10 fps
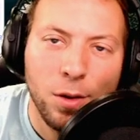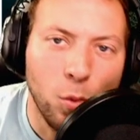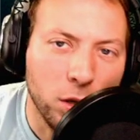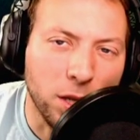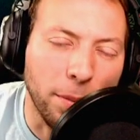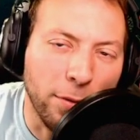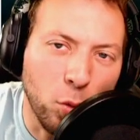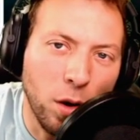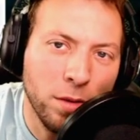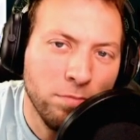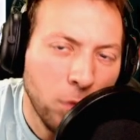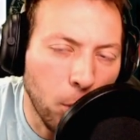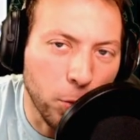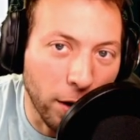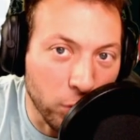What's up, everyone?
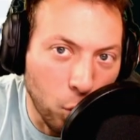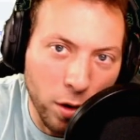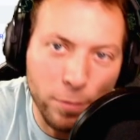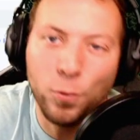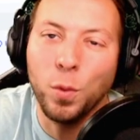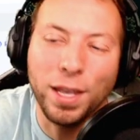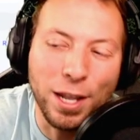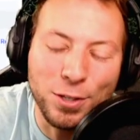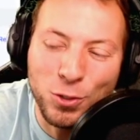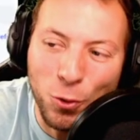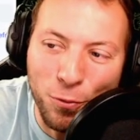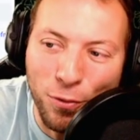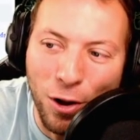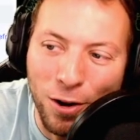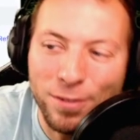Hope you're having a wonderful weekend so
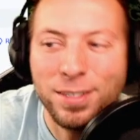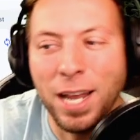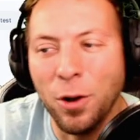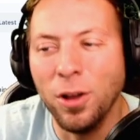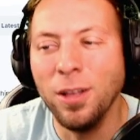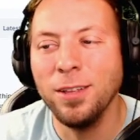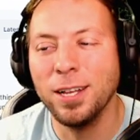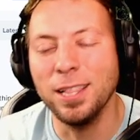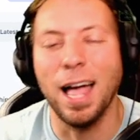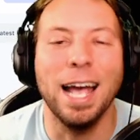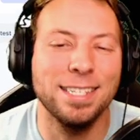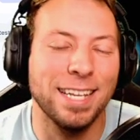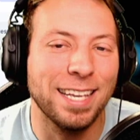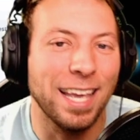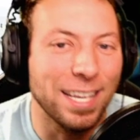far. Terra
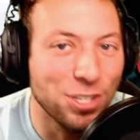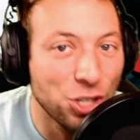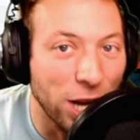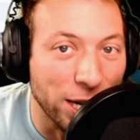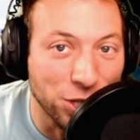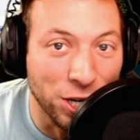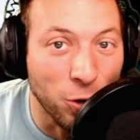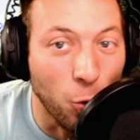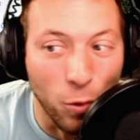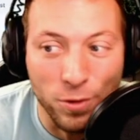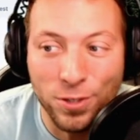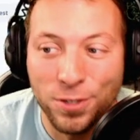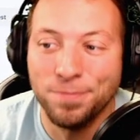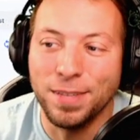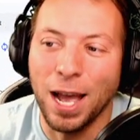Classic is changing
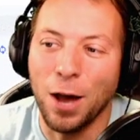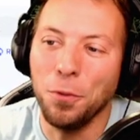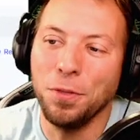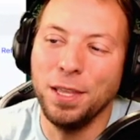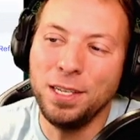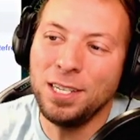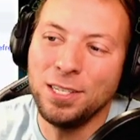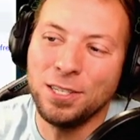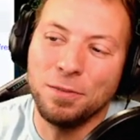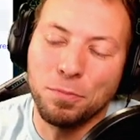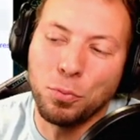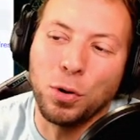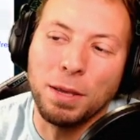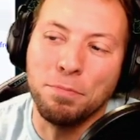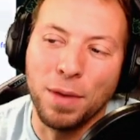course. Now, this is
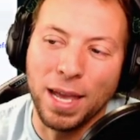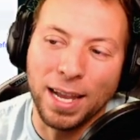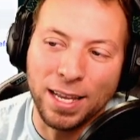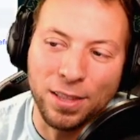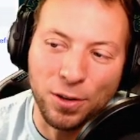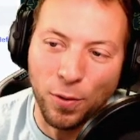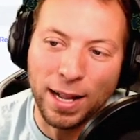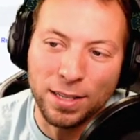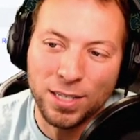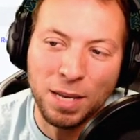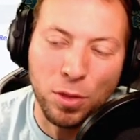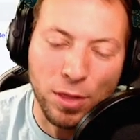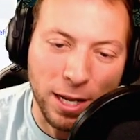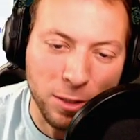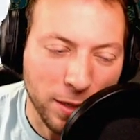pretty big in the grand scheme of
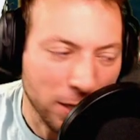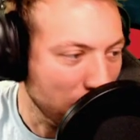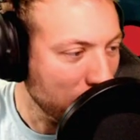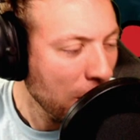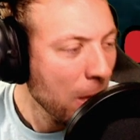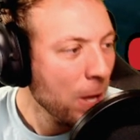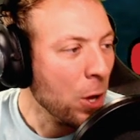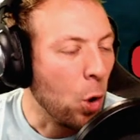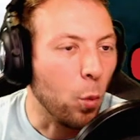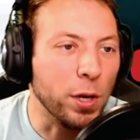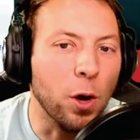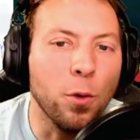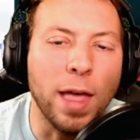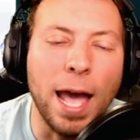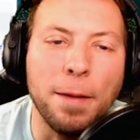things because we
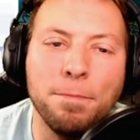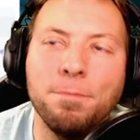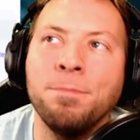know that